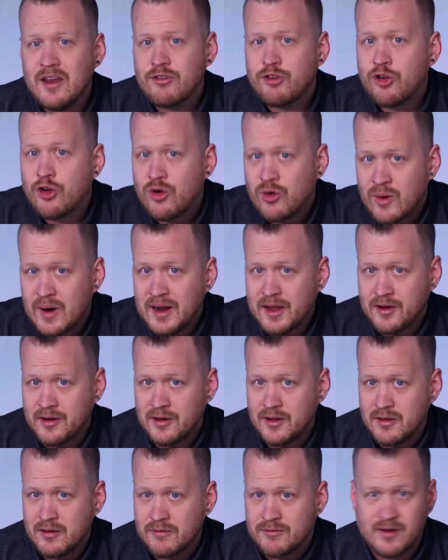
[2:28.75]
is
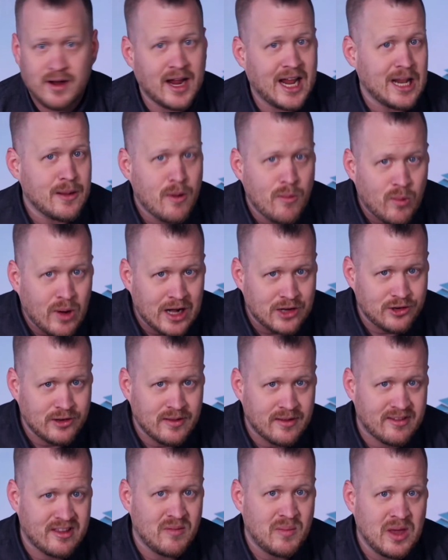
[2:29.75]
critical for anyone watching this to